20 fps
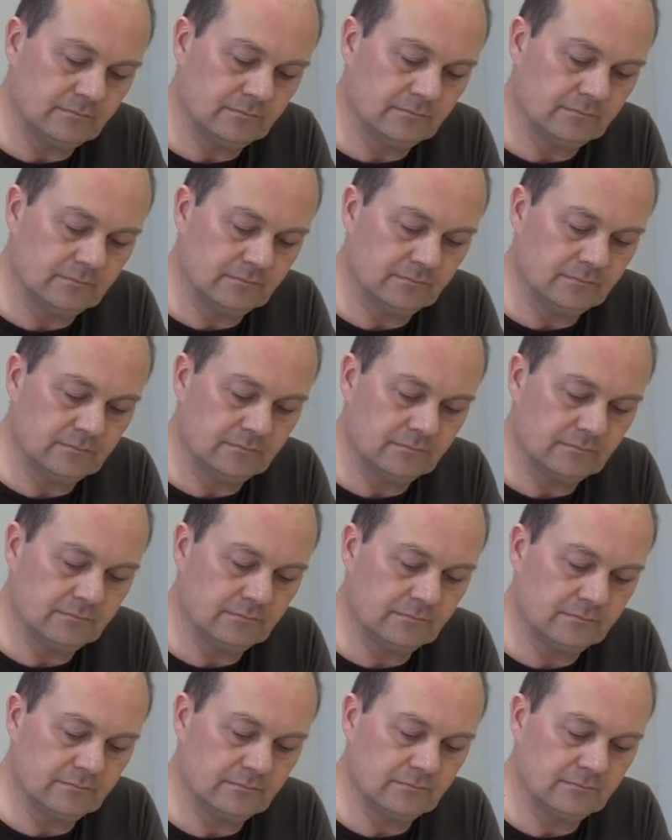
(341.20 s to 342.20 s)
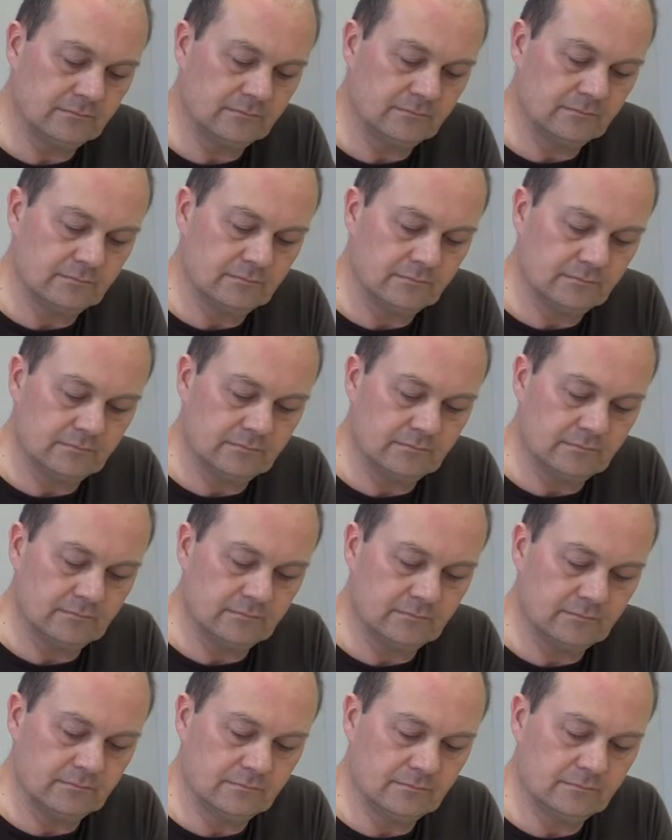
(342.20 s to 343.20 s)

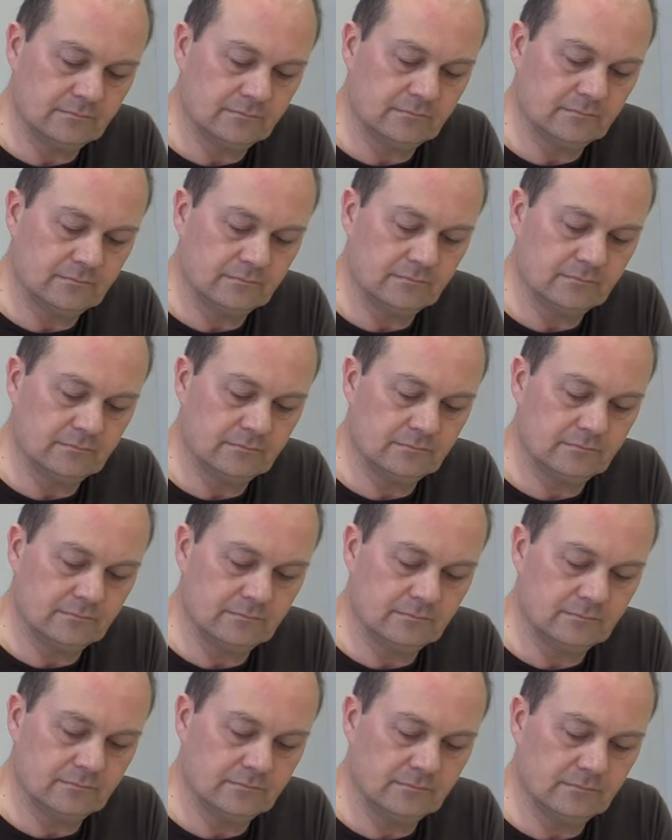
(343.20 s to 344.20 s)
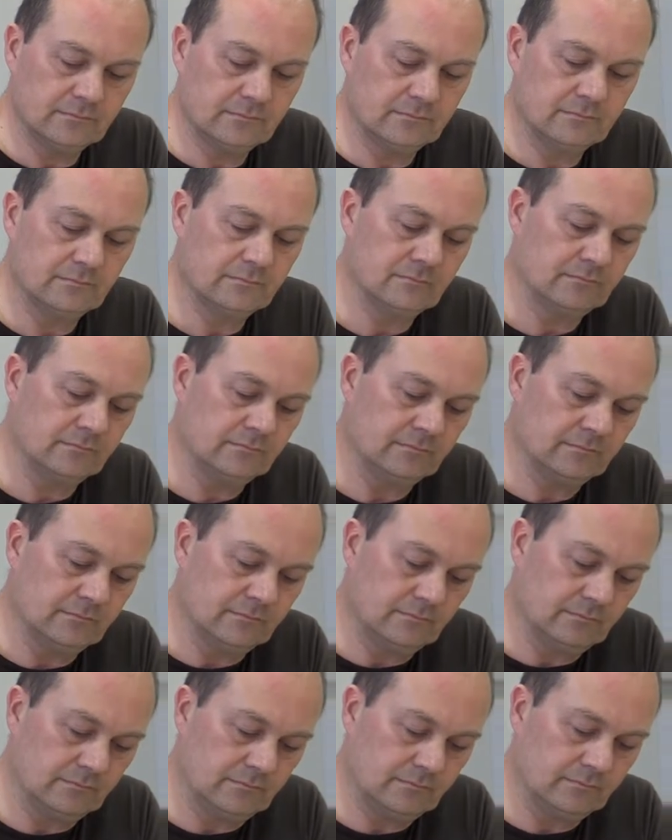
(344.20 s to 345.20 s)

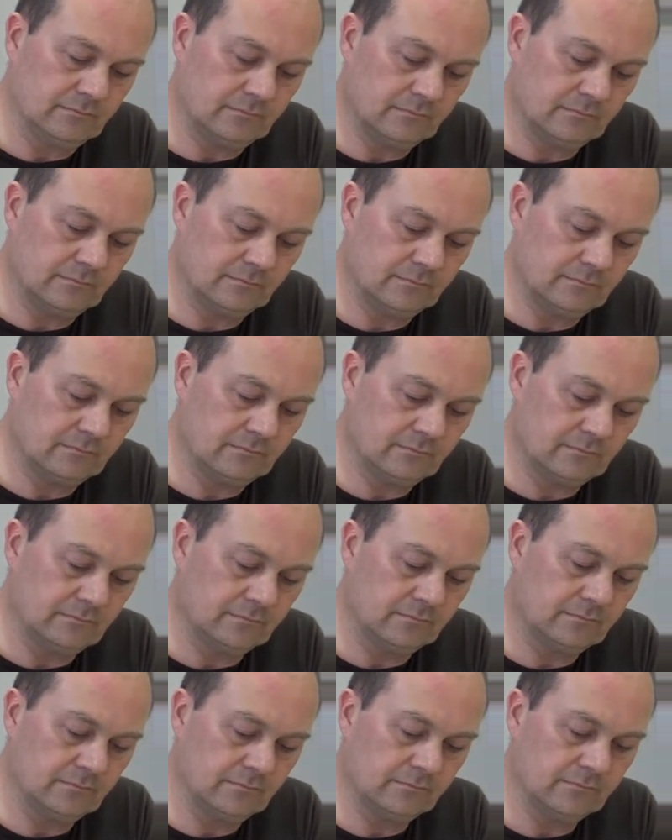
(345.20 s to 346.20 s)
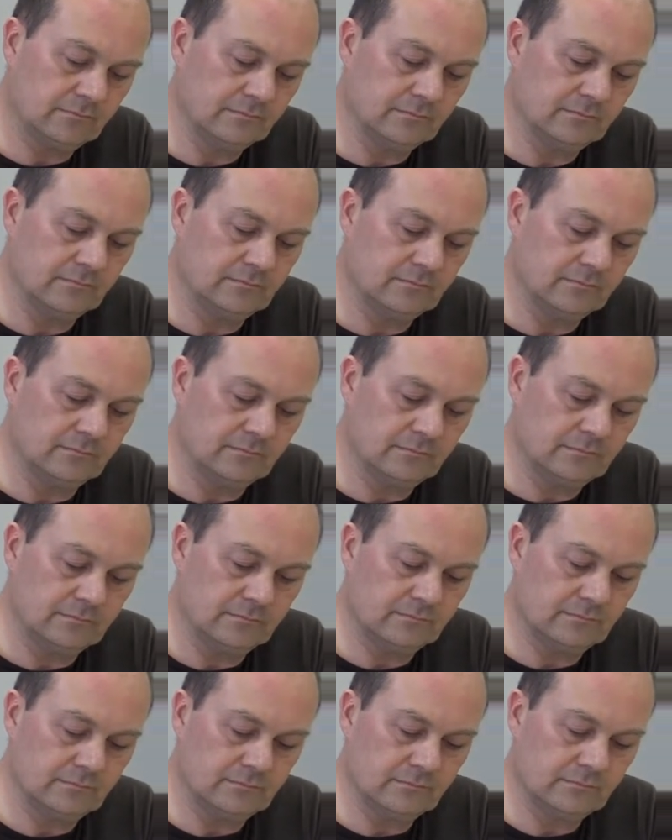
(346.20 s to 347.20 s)

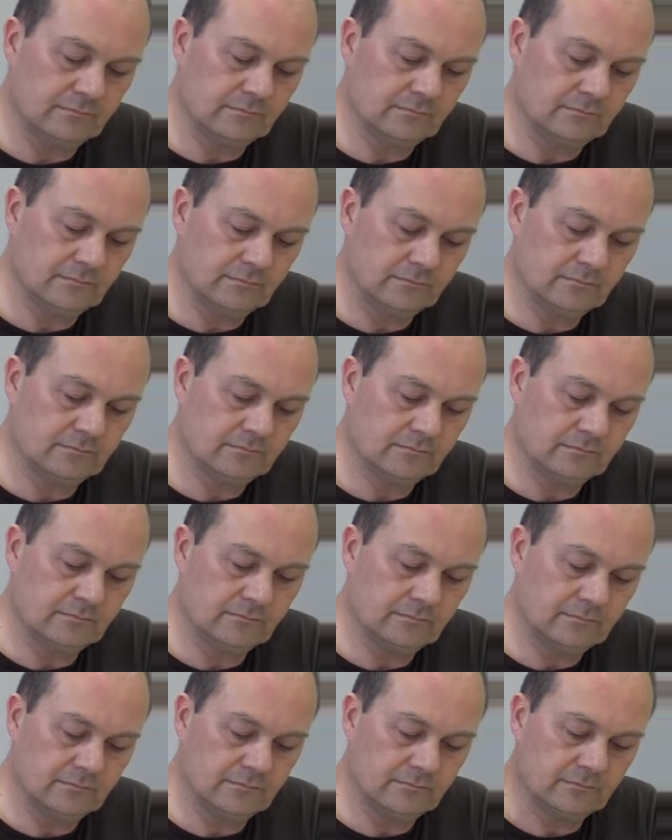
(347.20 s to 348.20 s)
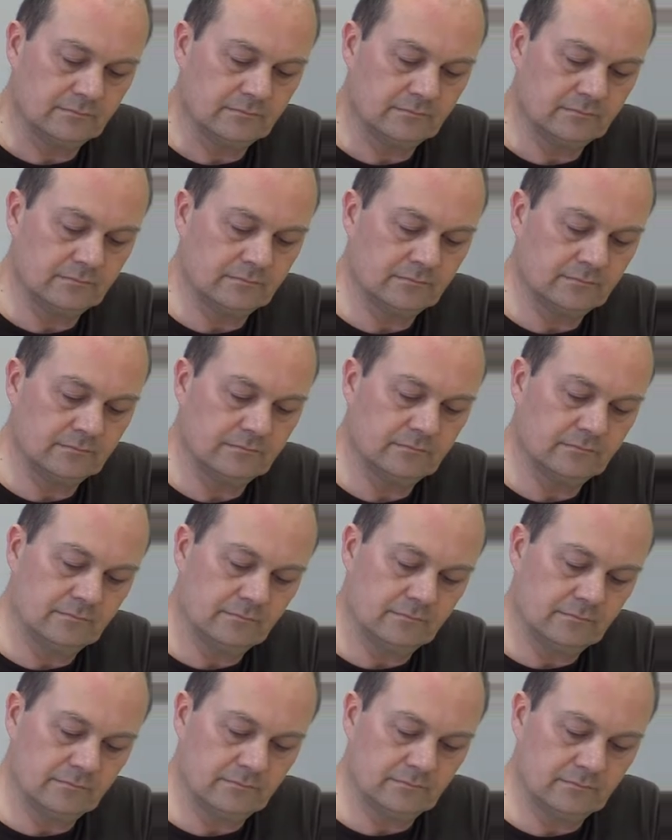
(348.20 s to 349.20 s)
(silent)